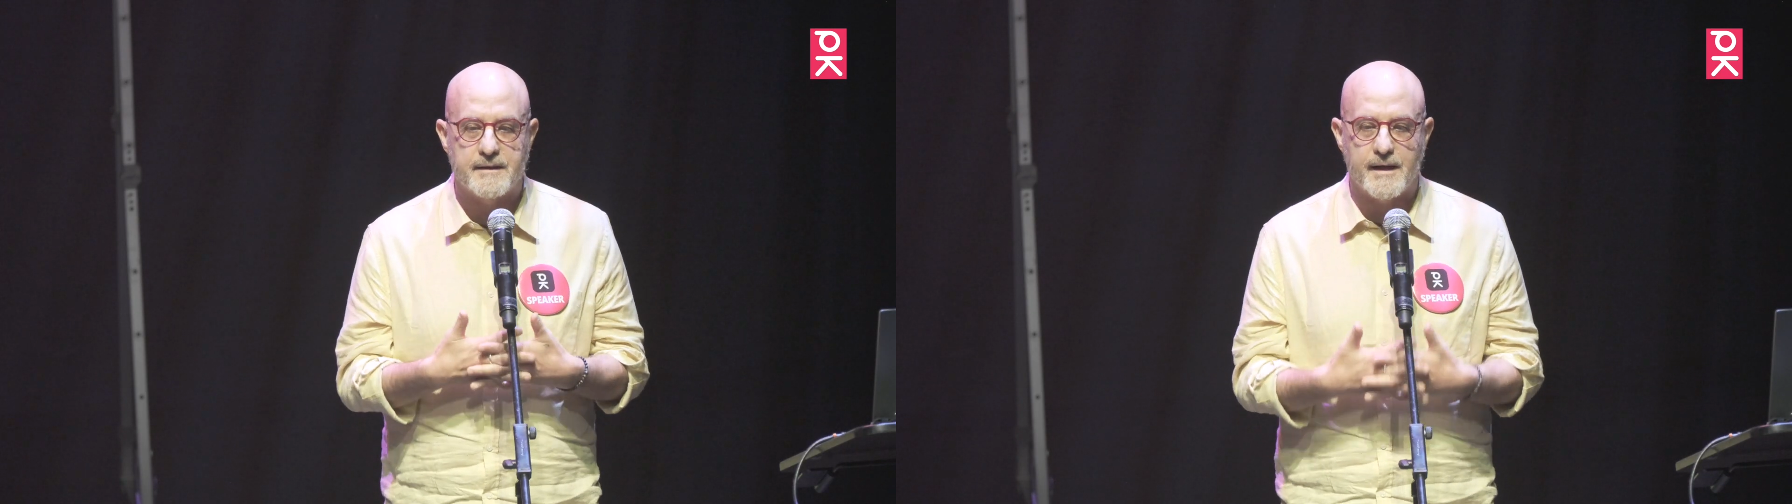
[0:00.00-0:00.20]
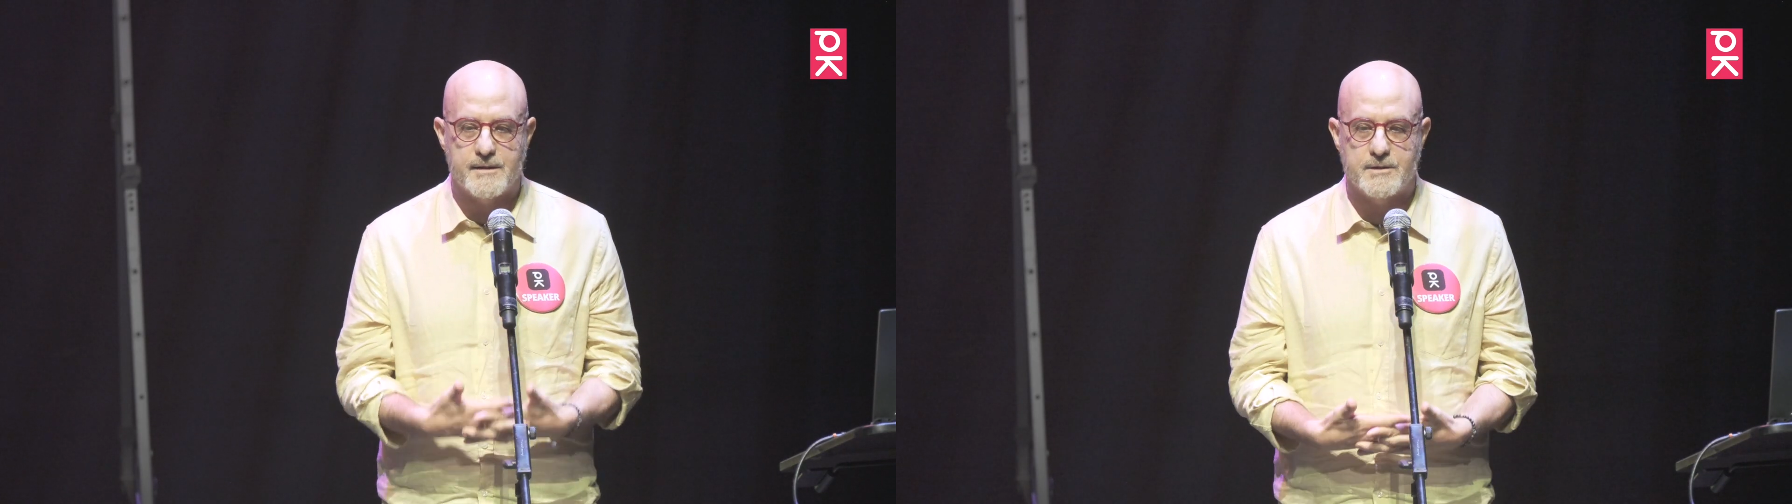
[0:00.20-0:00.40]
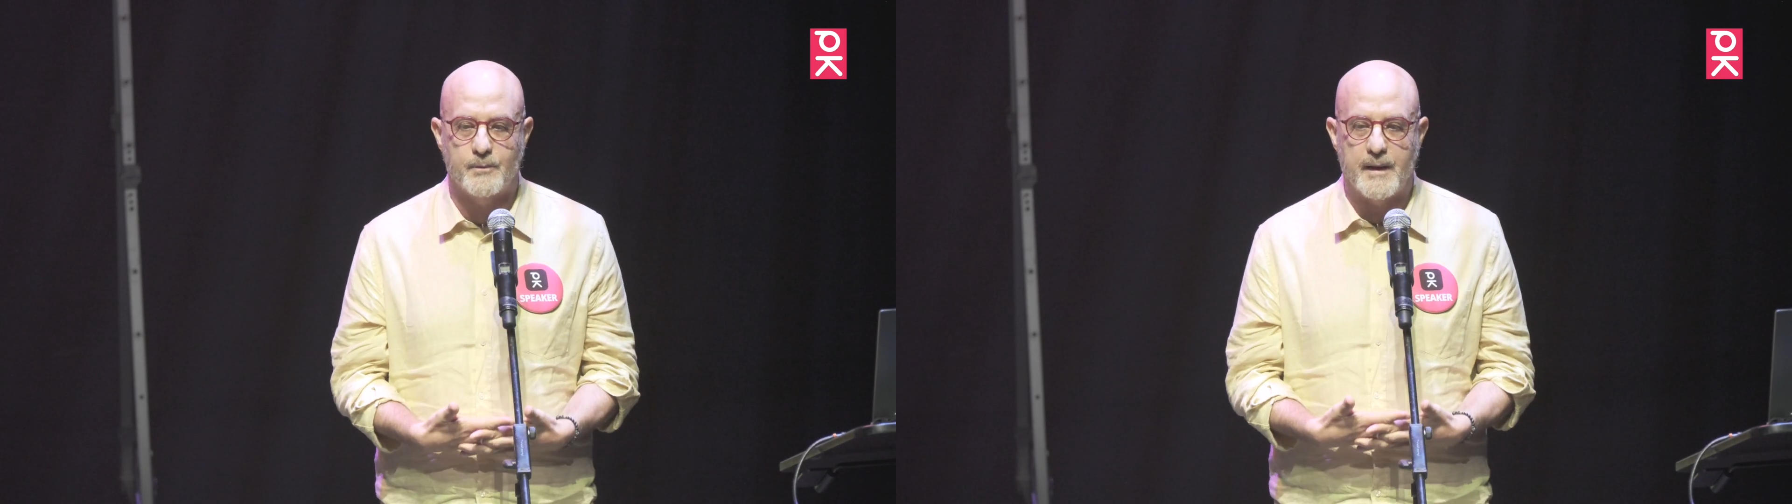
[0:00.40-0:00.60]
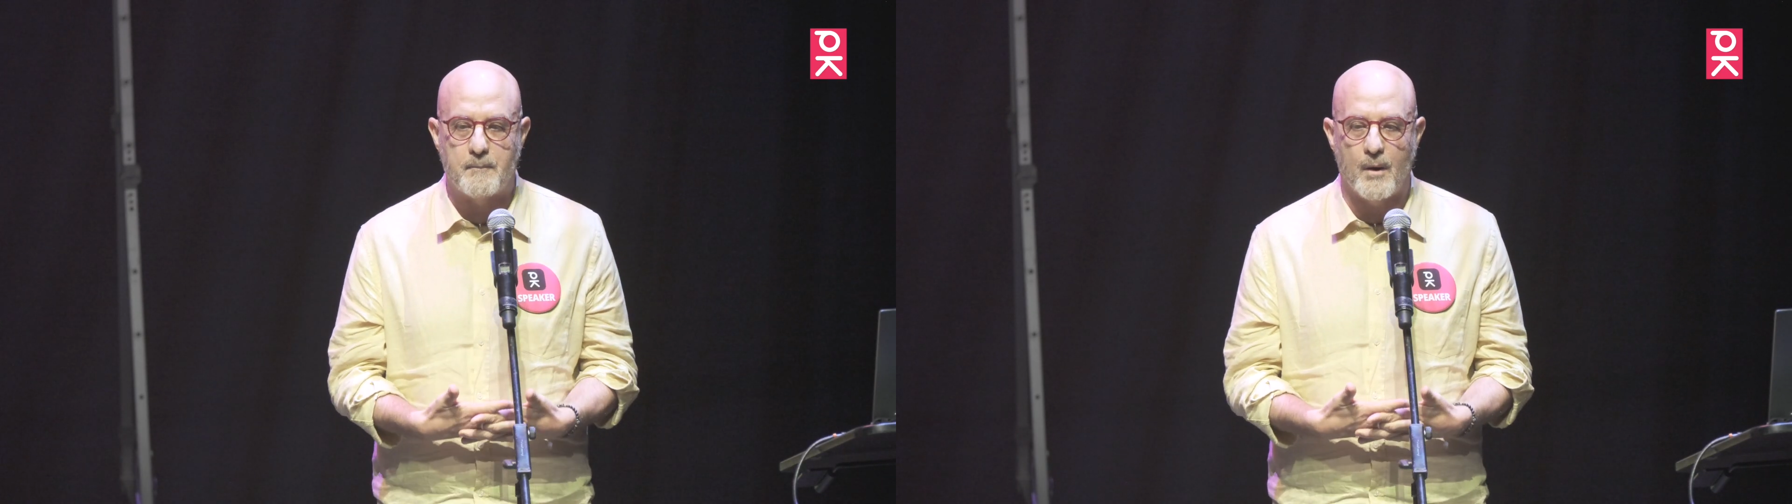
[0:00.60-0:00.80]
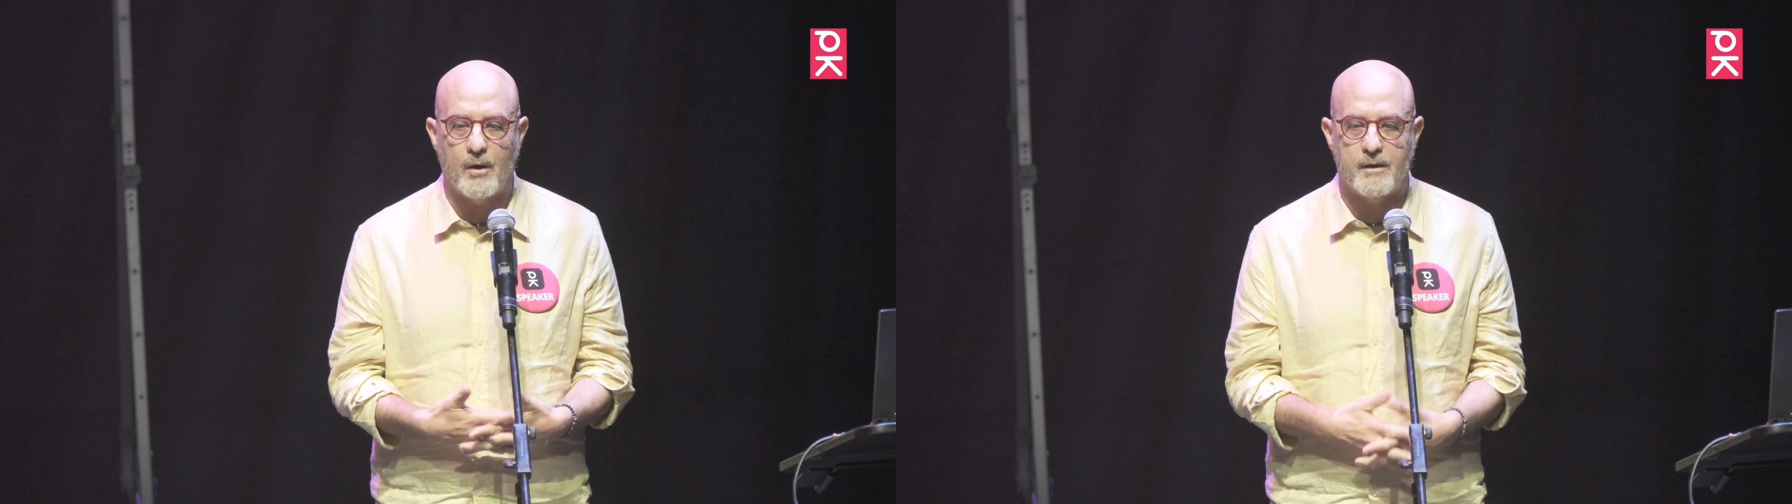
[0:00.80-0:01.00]
counterweight
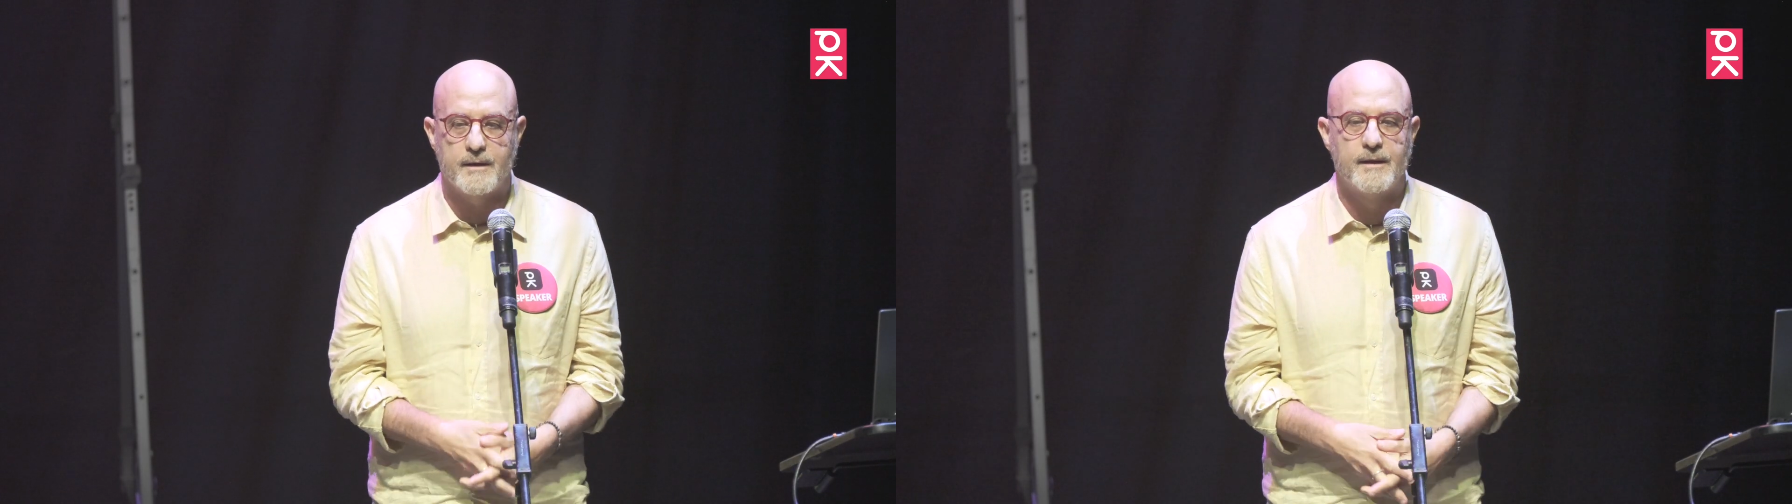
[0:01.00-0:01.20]
block,